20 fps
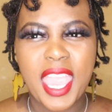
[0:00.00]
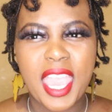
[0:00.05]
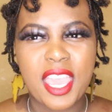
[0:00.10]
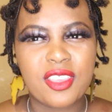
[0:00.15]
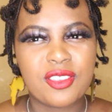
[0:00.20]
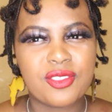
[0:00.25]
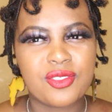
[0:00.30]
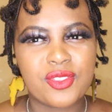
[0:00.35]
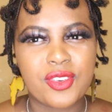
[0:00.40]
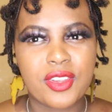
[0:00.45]

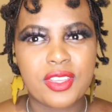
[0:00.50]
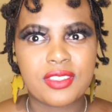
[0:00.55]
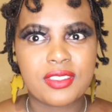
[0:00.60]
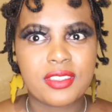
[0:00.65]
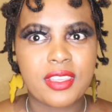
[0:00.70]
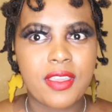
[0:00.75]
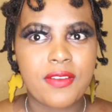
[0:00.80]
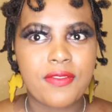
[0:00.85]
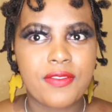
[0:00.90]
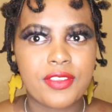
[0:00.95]
extra
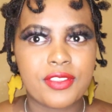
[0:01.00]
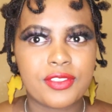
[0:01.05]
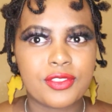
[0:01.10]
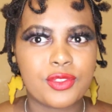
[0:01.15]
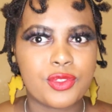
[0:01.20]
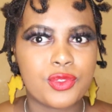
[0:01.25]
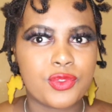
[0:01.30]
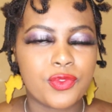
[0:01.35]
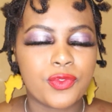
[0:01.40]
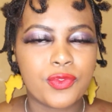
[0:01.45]

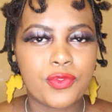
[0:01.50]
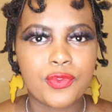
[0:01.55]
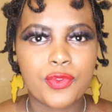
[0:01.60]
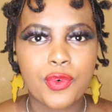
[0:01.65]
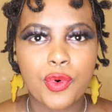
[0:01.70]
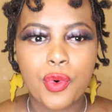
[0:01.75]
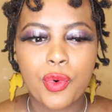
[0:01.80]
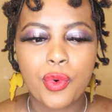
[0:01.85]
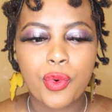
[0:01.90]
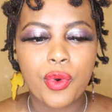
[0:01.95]
savings
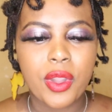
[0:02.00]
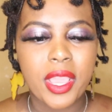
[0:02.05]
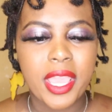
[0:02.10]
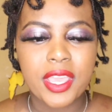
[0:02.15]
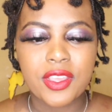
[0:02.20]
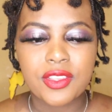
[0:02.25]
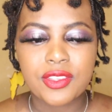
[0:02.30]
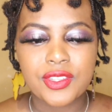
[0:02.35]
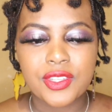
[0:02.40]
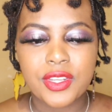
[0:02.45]
for
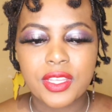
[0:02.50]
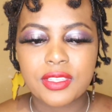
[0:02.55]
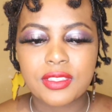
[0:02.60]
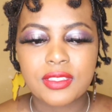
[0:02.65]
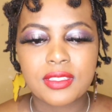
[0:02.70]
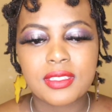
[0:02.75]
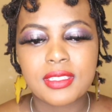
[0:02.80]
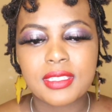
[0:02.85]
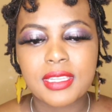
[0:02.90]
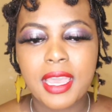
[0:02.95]
extra
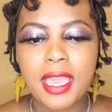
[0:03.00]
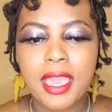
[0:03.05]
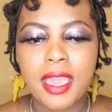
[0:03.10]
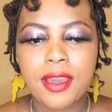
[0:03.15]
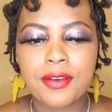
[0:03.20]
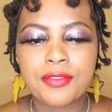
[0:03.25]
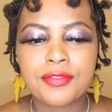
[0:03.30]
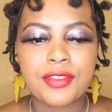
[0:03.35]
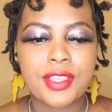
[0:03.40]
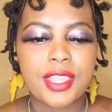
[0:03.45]

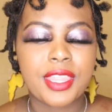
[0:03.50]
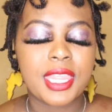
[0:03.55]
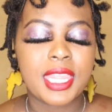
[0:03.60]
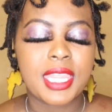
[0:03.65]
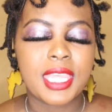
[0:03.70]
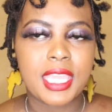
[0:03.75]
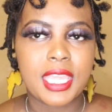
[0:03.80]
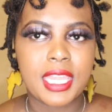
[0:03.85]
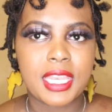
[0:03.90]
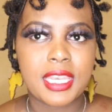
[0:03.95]
stuff, and
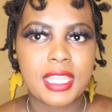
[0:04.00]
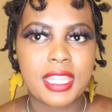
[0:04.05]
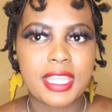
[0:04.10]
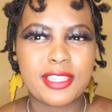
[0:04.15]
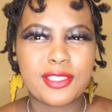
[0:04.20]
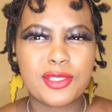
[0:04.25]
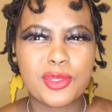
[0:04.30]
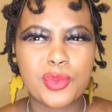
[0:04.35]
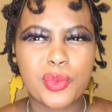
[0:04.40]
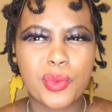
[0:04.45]
then
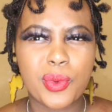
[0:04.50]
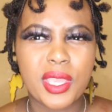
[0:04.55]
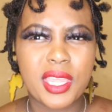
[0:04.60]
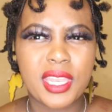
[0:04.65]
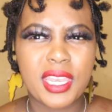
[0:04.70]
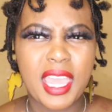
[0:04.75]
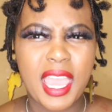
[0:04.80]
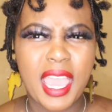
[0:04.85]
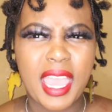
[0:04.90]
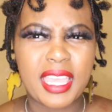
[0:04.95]
that's
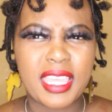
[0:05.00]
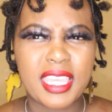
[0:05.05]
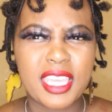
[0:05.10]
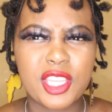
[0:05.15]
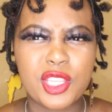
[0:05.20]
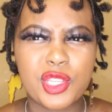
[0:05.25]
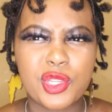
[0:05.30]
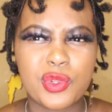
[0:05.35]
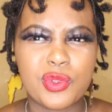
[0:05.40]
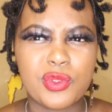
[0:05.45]
when I
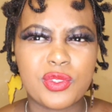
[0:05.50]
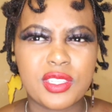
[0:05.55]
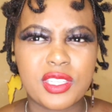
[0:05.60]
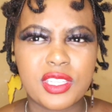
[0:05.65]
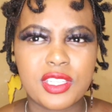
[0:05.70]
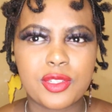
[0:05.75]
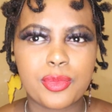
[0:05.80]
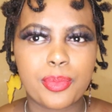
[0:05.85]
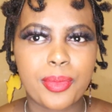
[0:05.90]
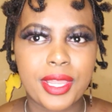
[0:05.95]
can use
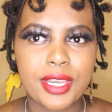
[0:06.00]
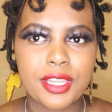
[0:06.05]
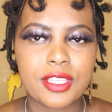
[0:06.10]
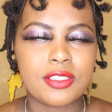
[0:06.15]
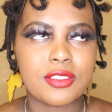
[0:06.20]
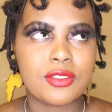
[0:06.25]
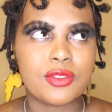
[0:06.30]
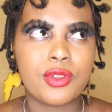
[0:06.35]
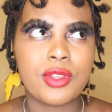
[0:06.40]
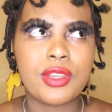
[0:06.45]
it. But
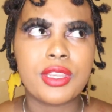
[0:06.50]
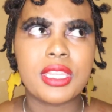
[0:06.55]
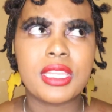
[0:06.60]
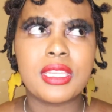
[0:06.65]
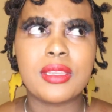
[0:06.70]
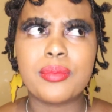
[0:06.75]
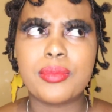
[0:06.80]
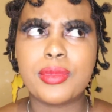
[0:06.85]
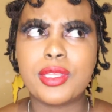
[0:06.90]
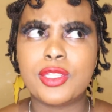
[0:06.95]
it's not
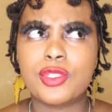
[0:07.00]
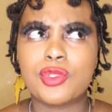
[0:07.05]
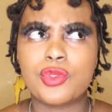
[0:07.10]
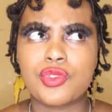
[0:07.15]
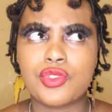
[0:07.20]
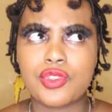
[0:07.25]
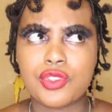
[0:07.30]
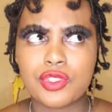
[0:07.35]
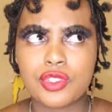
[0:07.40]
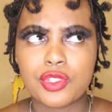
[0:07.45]
in me to
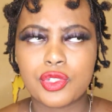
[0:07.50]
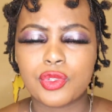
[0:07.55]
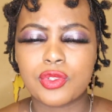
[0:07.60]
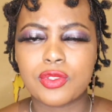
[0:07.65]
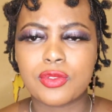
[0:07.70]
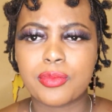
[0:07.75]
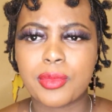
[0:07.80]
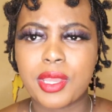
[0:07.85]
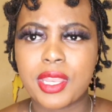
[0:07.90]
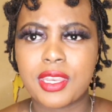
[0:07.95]
just
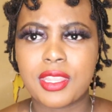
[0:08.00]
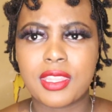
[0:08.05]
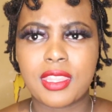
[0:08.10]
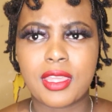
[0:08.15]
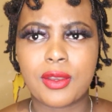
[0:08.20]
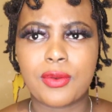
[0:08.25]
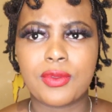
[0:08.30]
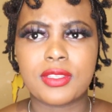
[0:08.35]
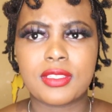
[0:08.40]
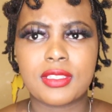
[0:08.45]
use money
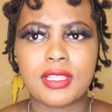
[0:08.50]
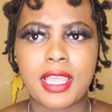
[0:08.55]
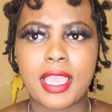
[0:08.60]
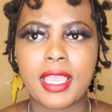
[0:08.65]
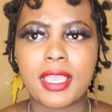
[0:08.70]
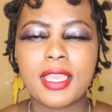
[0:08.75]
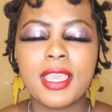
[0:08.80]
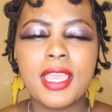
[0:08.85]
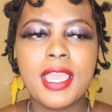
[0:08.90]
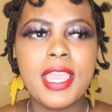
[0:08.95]
that was
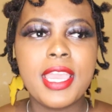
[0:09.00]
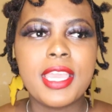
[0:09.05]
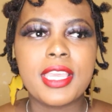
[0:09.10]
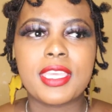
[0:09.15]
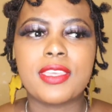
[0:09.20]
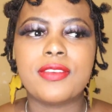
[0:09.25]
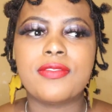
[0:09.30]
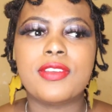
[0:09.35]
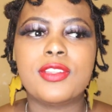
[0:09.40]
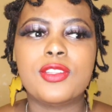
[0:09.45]
like
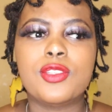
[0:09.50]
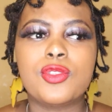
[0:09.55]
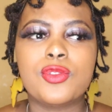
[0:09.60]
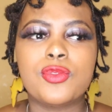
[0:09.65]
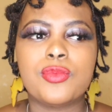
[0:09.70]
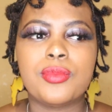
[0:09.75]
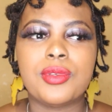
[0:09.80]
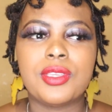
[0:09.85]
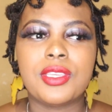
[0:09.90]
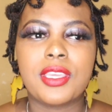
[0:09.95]
given
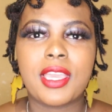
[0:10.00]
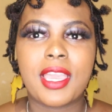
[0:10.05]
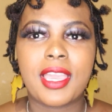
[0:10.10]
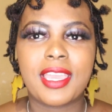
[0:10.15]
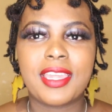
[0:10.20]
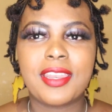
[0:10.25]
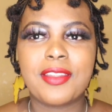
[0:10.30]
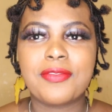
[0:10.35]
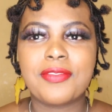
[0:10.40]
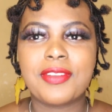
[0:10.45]
to me. I
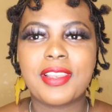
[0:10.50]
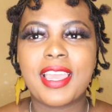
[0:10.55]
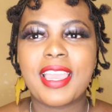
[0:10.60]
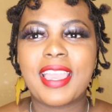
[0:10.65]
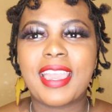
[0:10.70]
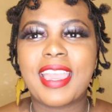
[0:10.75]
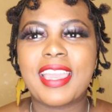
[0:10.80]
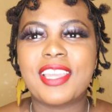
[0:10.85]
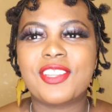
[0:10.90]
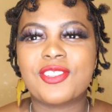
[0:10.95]
kind of feel
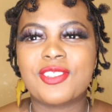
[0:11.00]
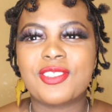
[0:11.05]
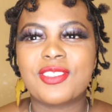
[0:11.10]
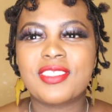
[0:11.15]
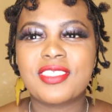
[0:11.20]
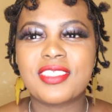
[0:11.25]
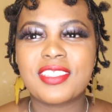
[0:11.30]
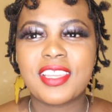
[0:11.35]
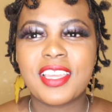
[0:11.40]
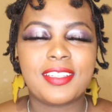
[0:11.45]
like I
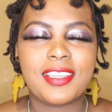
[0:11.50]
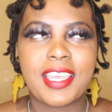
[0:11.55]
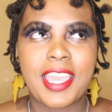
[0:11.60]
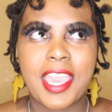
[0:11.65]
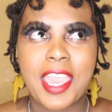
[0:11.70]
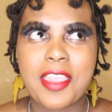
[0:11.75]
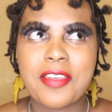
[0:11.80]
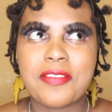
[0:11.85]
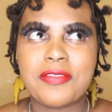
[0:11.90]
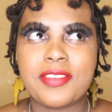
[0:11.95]
just
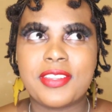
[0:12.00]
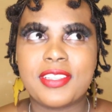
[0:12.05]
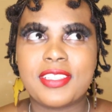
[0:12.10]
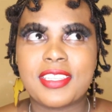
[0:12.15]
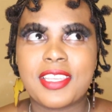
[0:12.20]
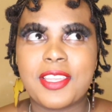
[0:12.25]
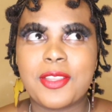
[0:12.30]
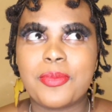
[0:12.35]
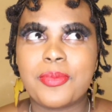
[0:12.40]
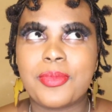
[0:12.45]
have
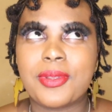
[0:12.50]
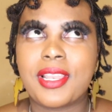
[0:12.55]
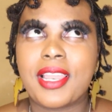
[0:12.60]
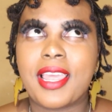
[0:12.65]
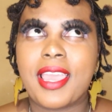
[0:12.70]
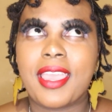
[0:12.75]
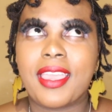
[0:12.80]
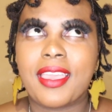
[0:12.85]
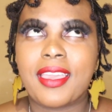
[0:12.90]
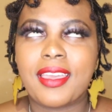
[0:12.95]
it and be
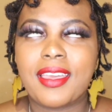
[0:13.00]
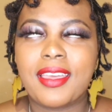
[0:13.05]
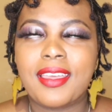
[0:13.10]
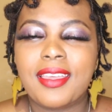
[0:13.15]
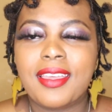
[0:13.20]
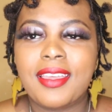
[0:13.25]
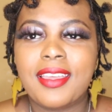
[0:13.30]
like,